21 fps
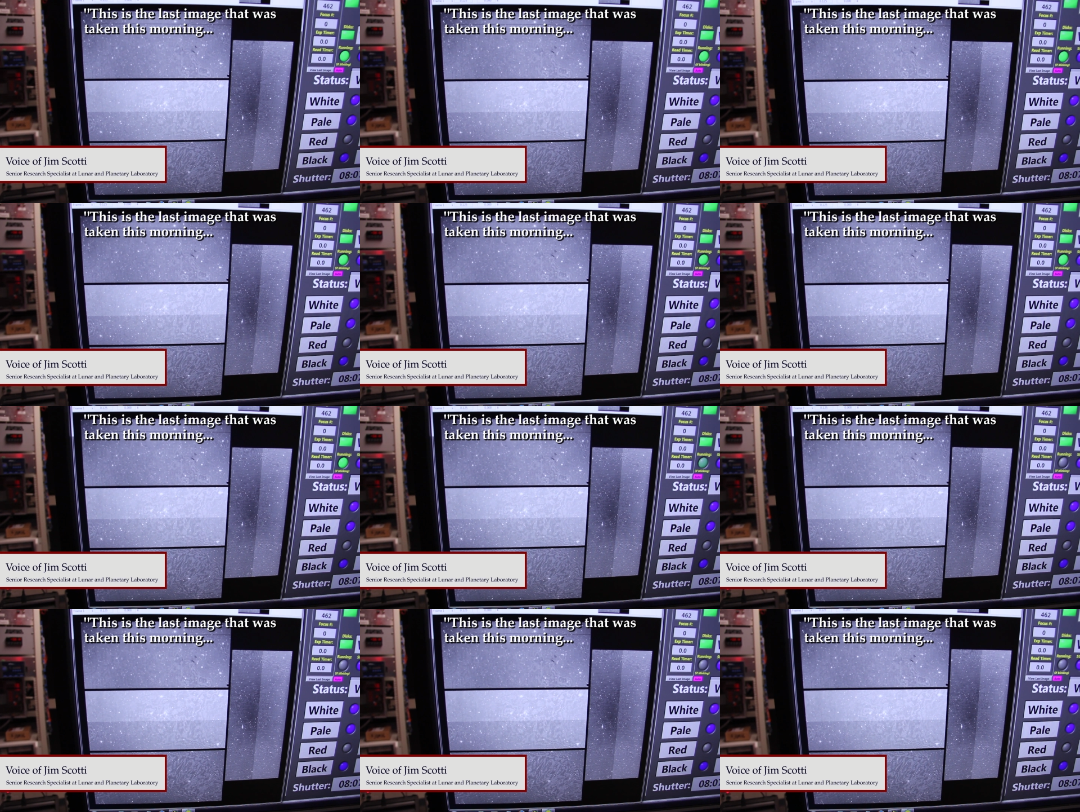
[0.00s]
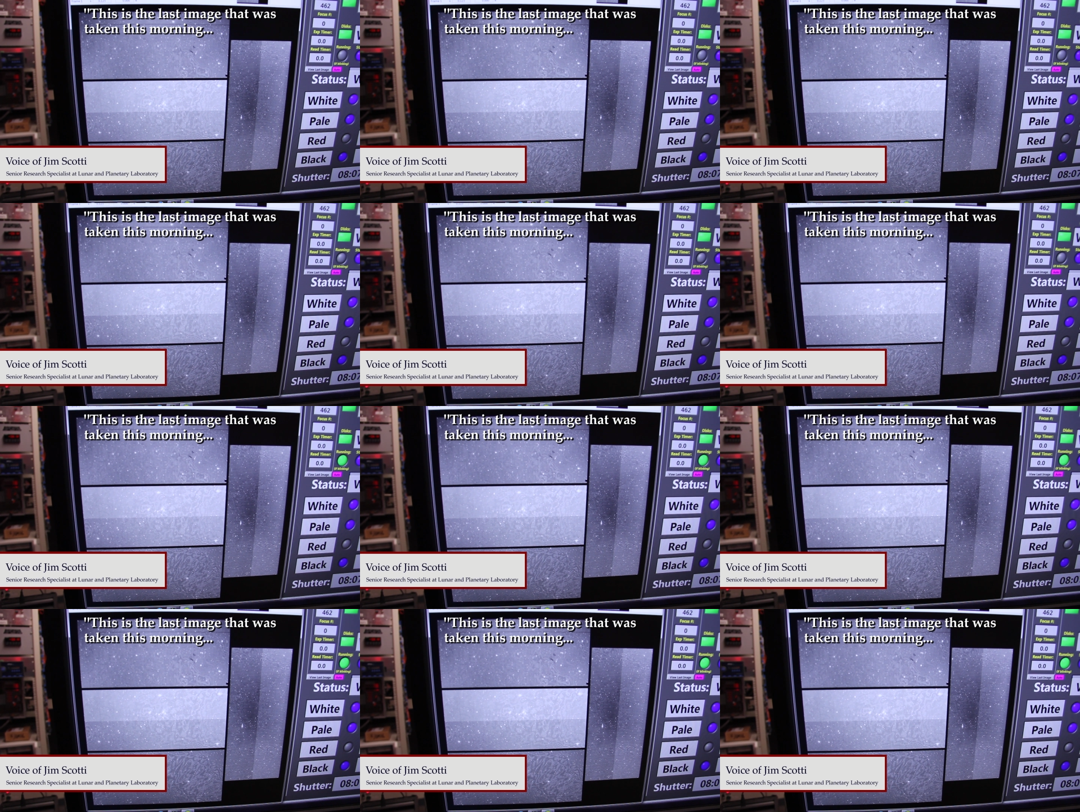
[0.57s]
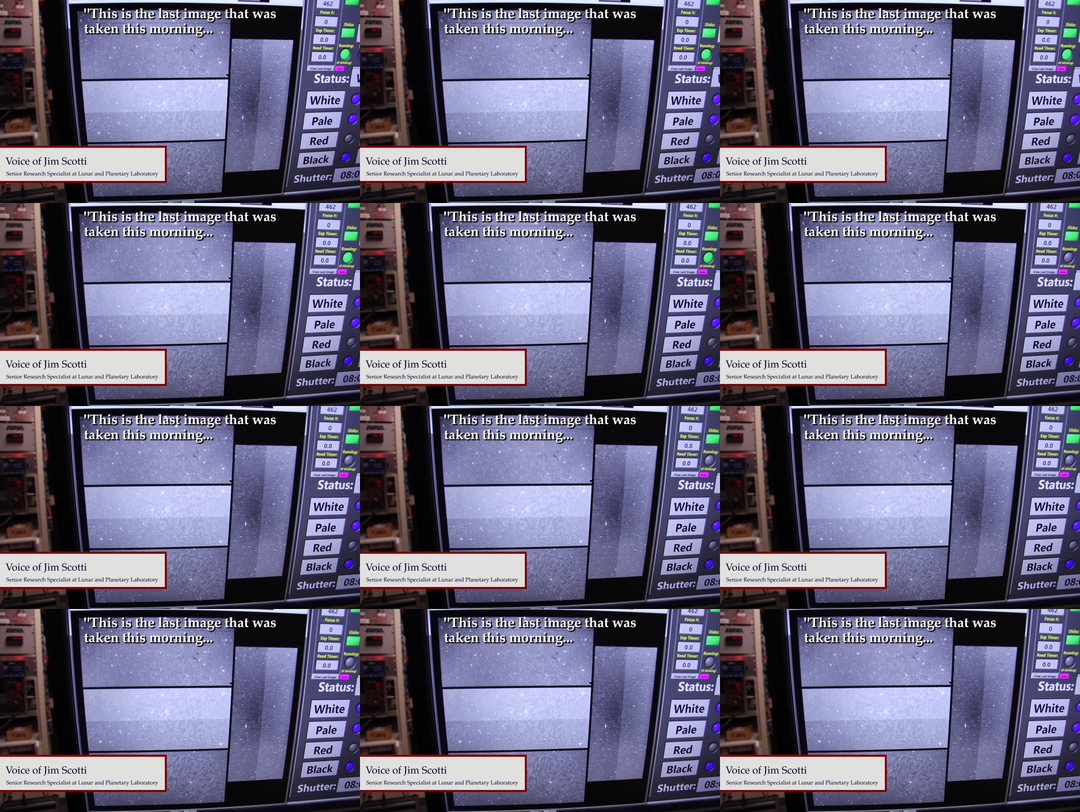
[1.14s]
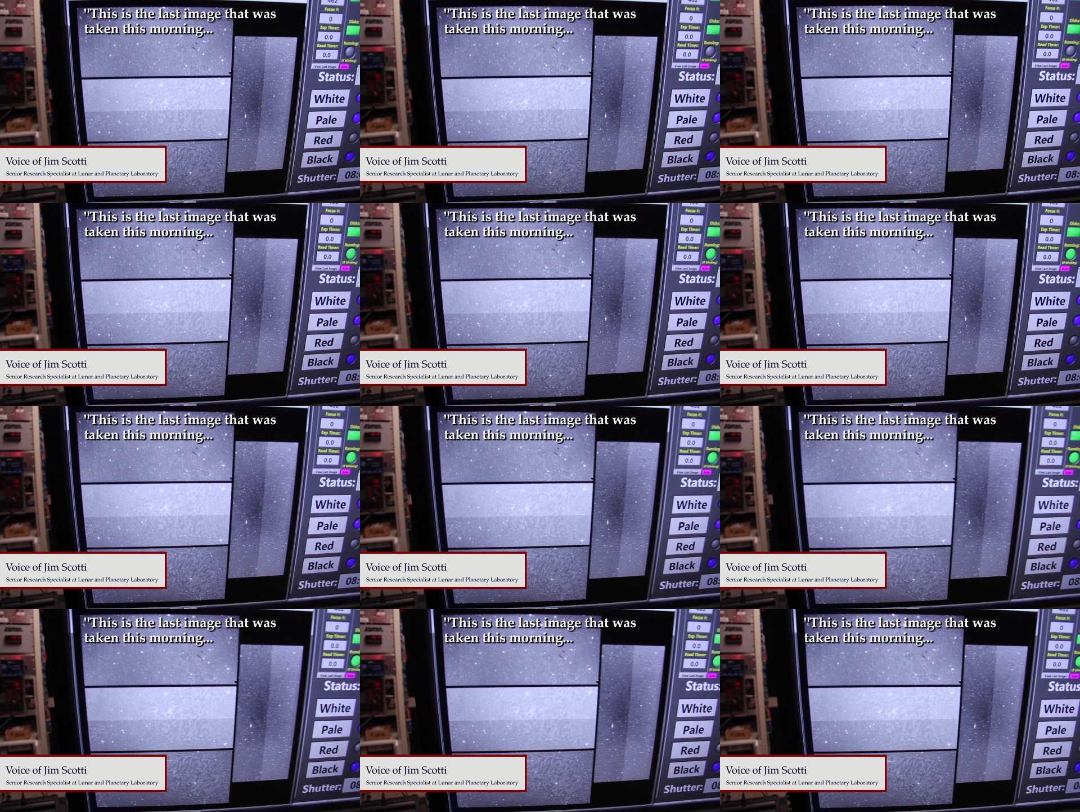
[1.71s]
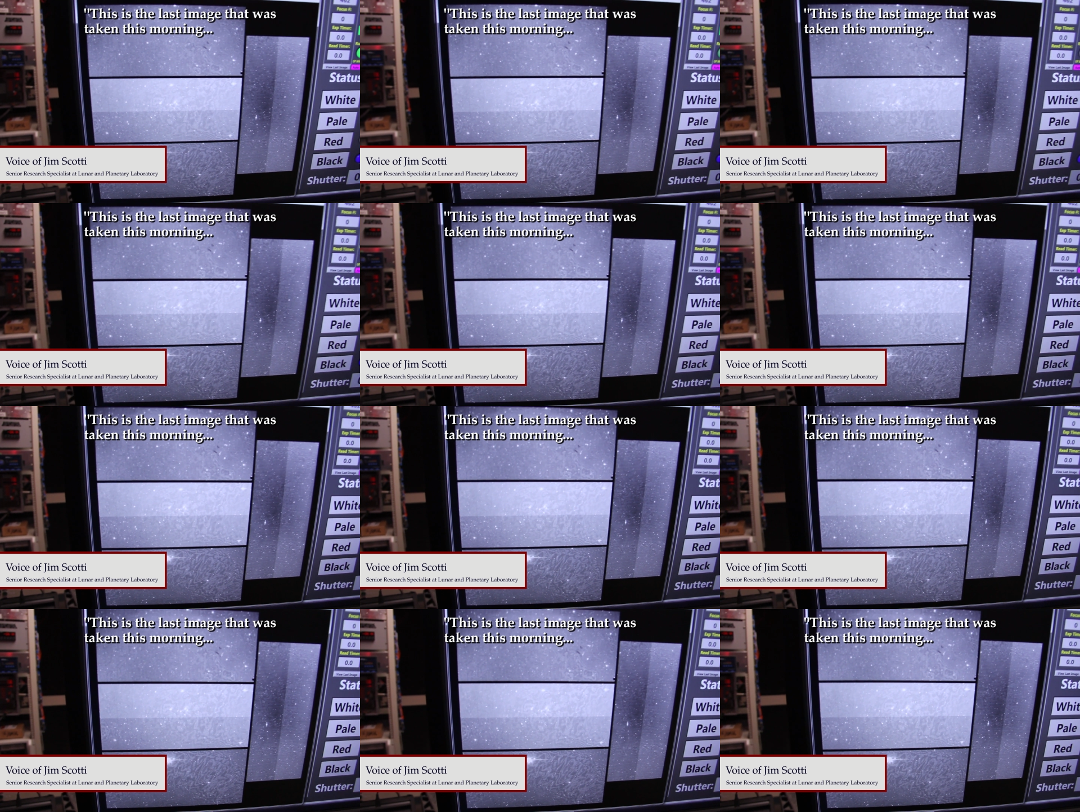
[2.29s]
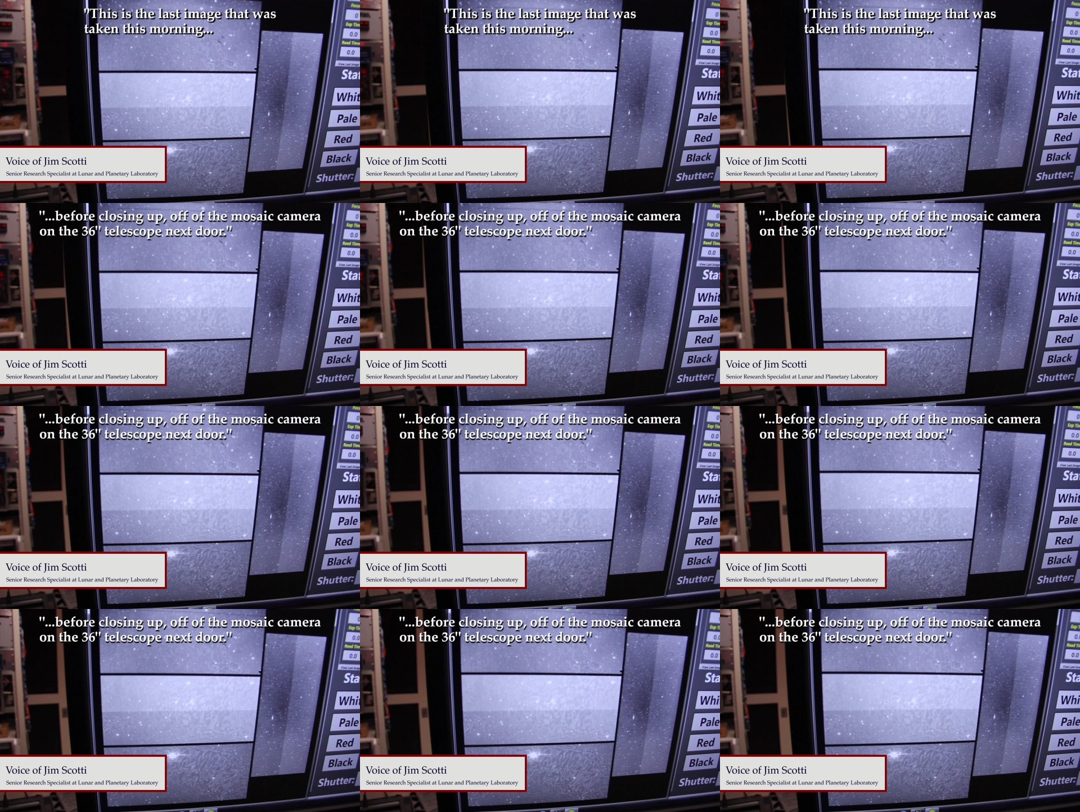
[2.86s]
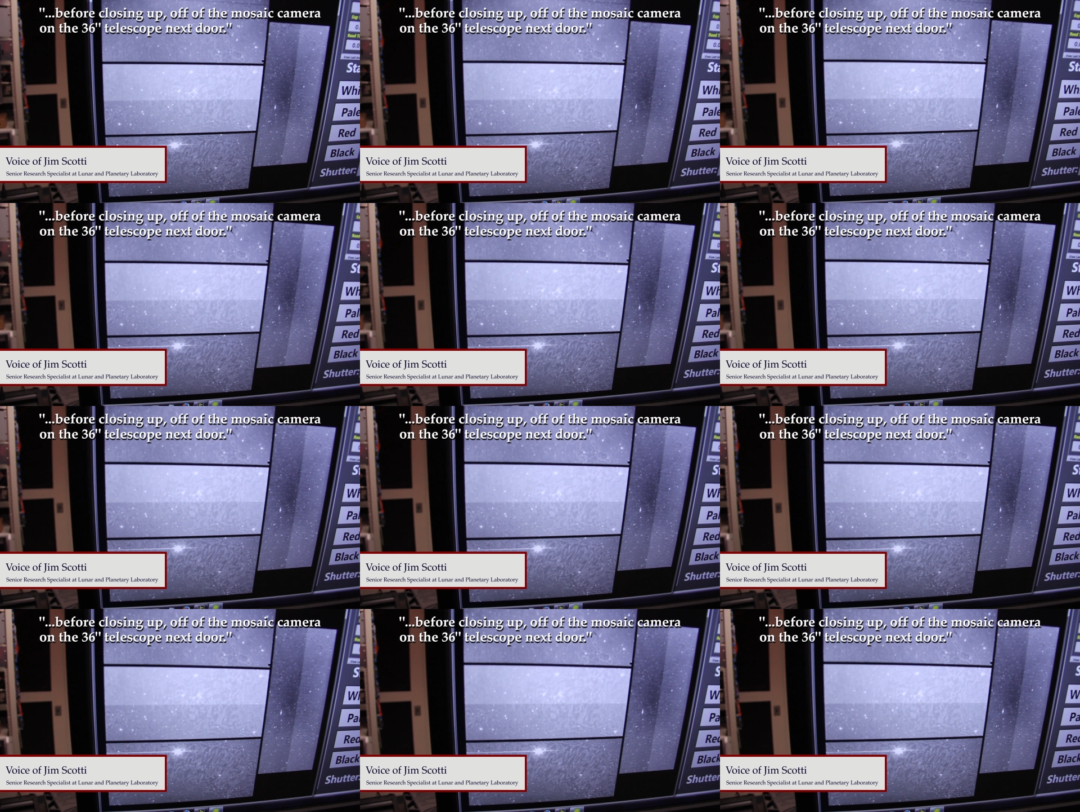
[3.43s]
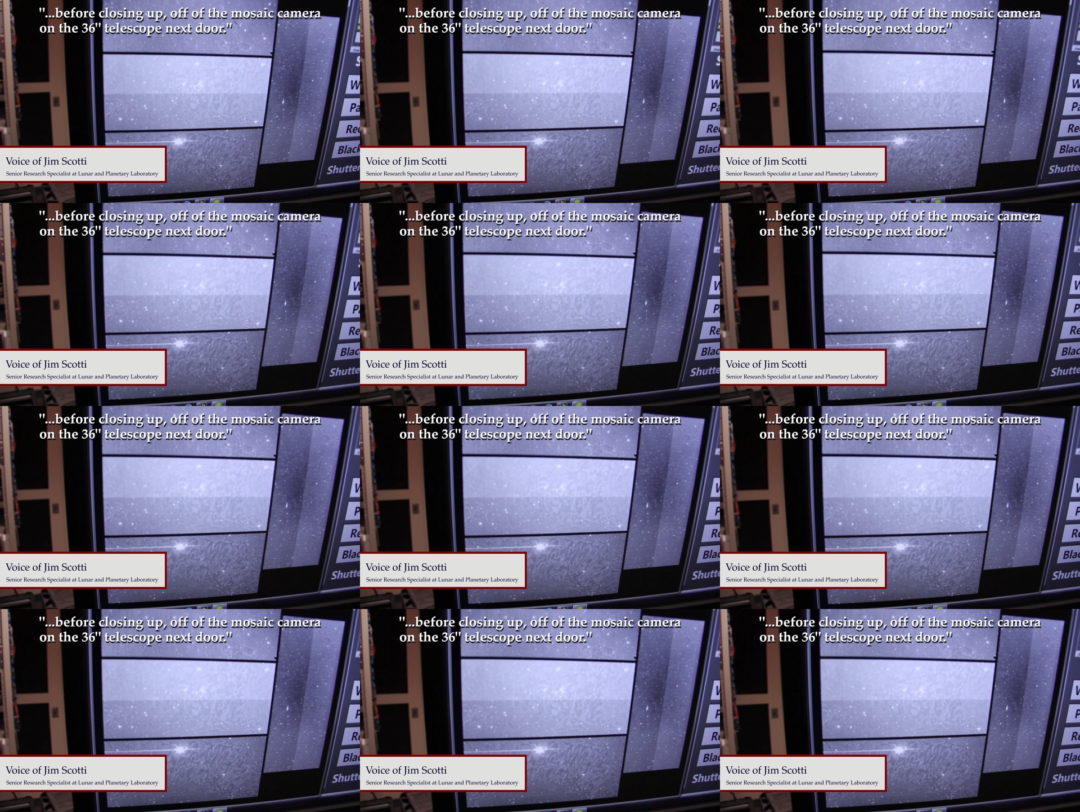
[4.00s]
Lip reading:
No face is visible, so there are no lips to read.